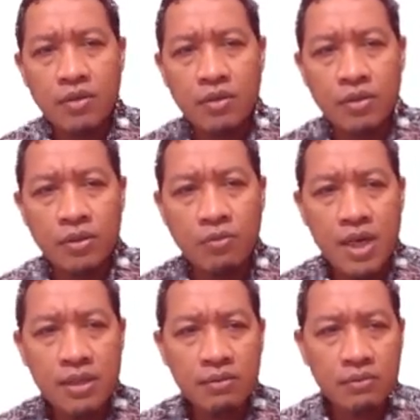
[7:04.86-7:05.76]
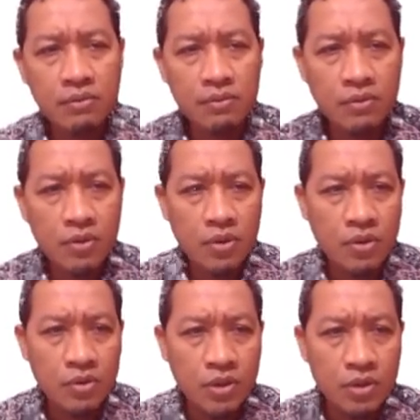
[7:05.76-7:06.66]
the
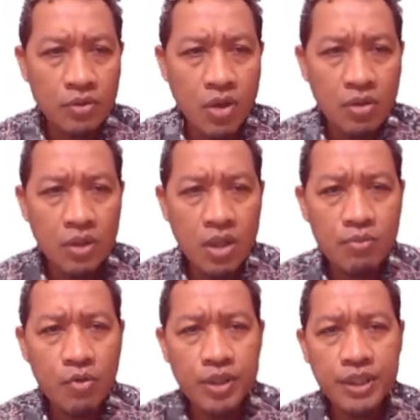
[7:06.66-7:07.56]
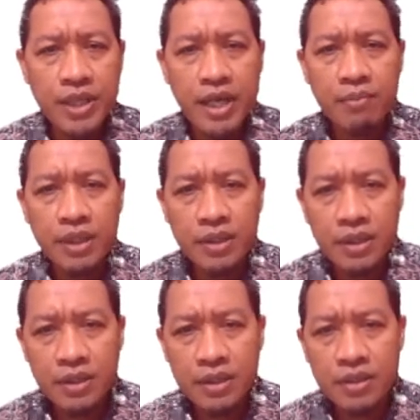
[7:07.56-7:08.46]
throttle body
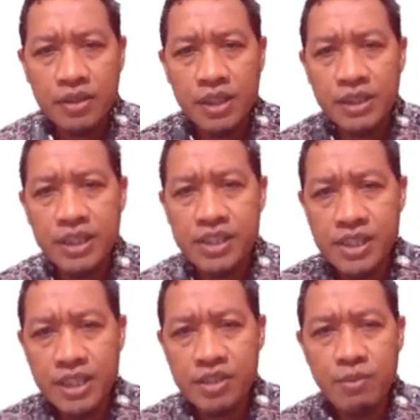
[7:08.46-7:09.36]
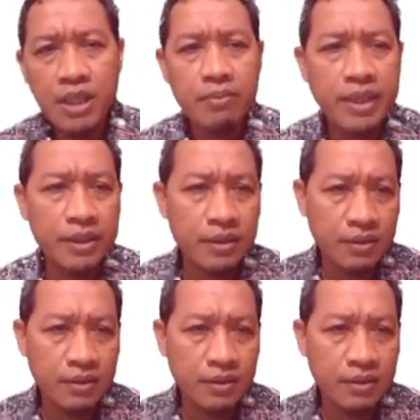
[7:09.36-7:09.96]
diameter 36 mm,